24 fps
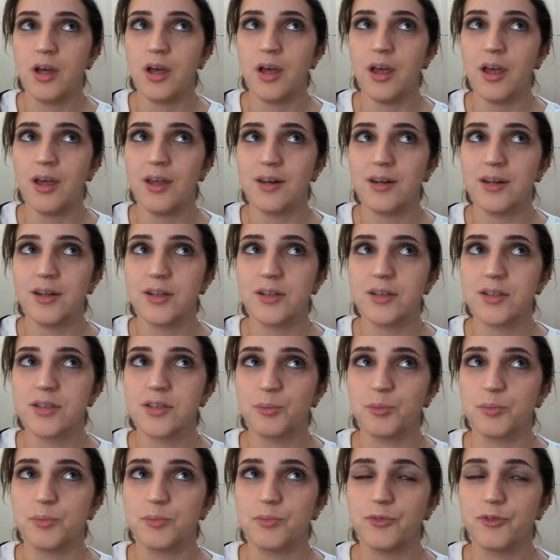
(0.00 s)
at it
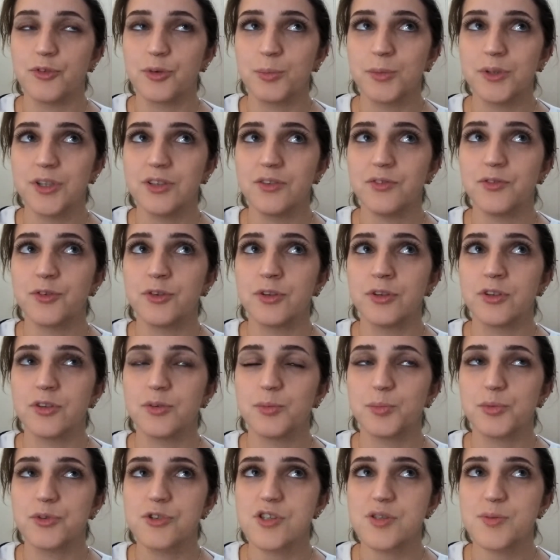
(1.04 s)
from a different
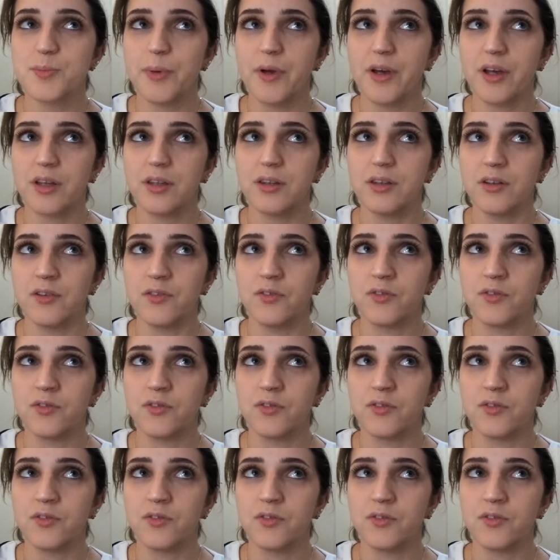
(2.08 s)
perspective,